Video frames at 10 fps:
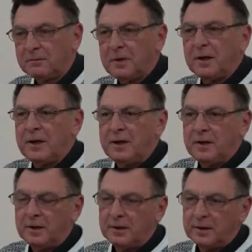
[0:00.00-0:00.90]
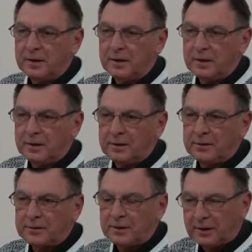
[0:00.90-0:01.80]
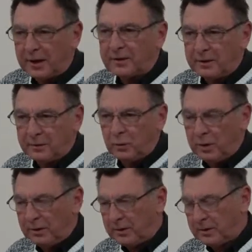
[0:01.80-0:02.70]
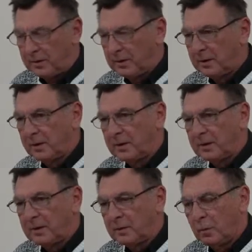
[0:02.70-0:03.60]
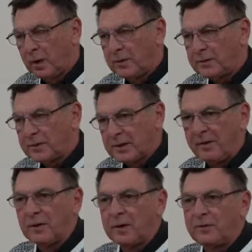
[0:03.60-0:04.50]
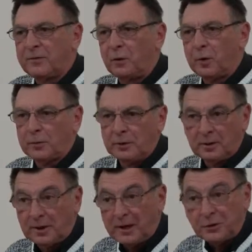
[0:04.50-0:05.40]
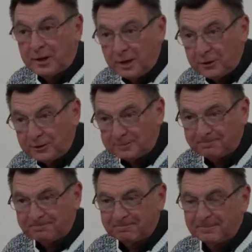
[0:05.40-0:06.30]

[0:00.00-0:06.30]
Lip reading: really is connected with one's level of formal education.